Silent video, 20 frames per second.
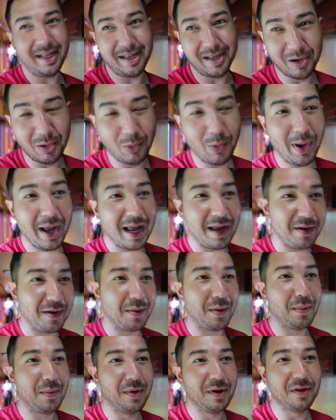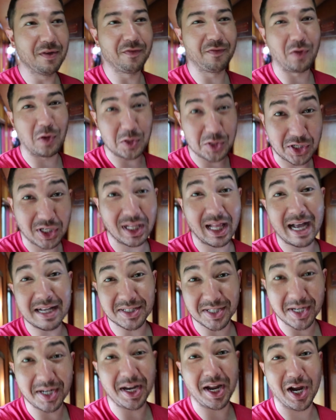in a way, first
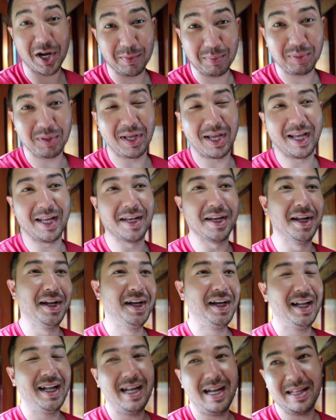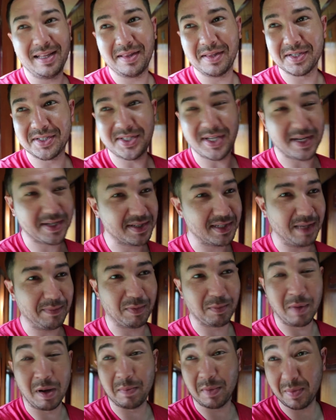class in an airplane. And then the six sleeper
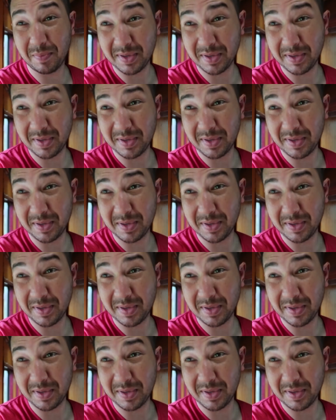might be